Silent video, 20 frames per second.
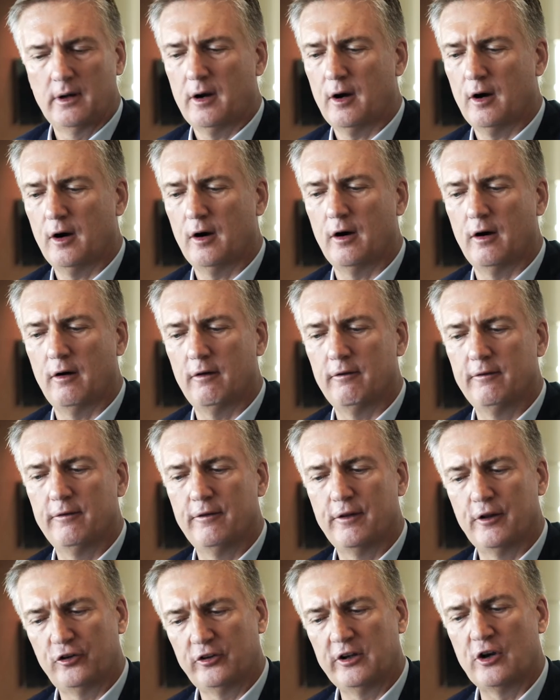
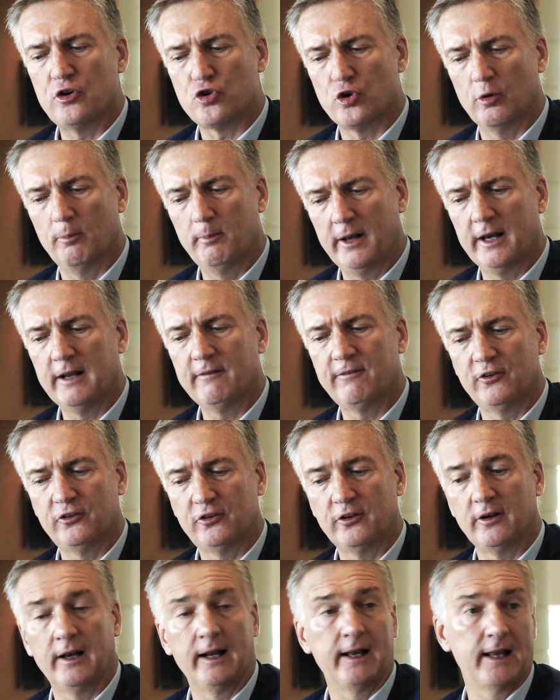of the central milling
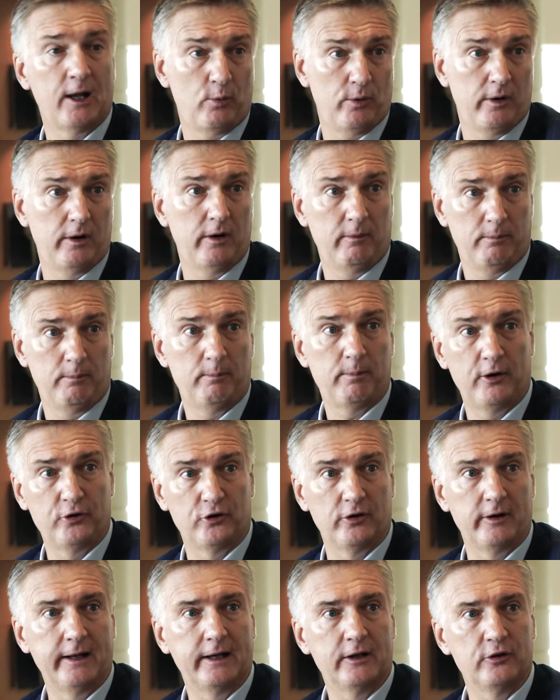facility that we're
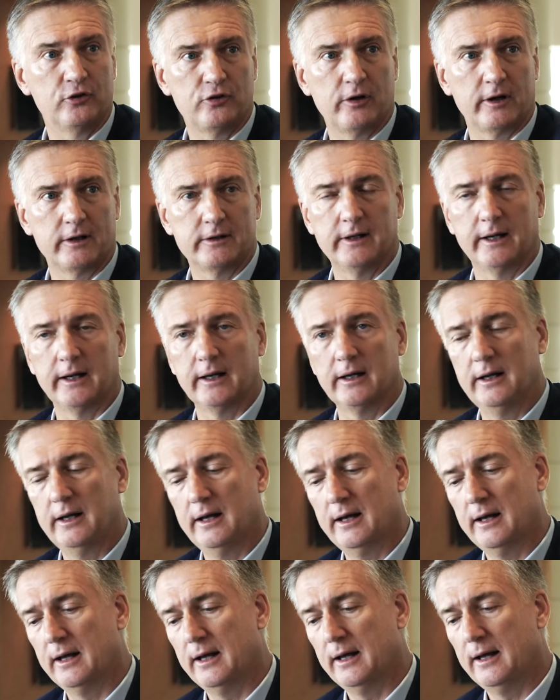presently constructing
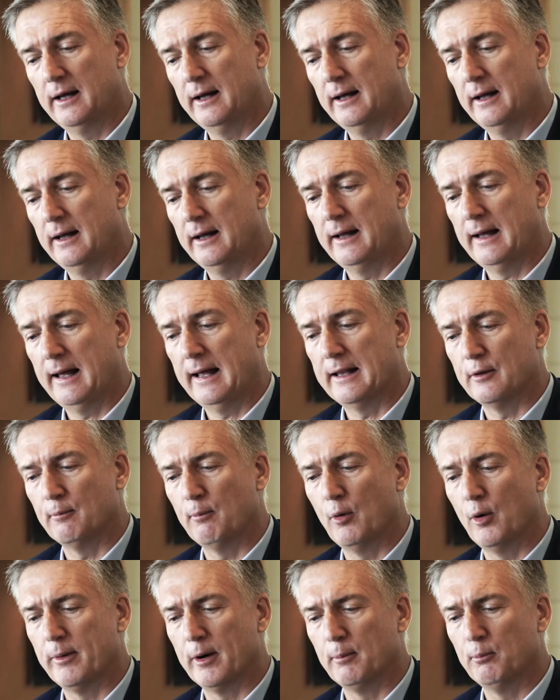at the
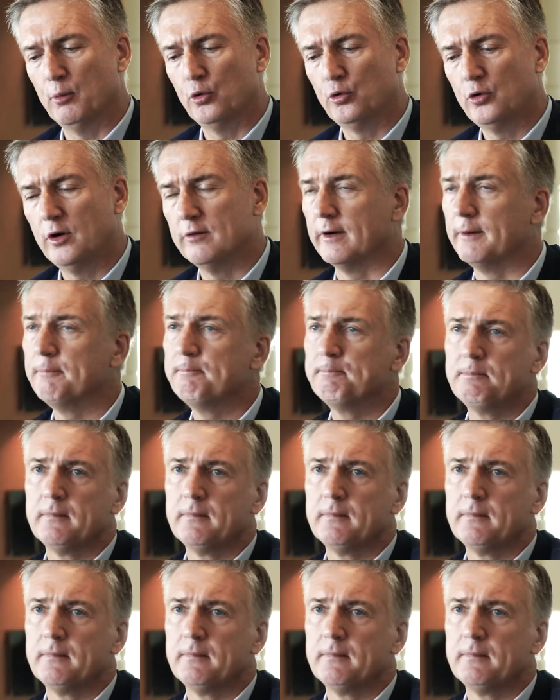moment at Moose River.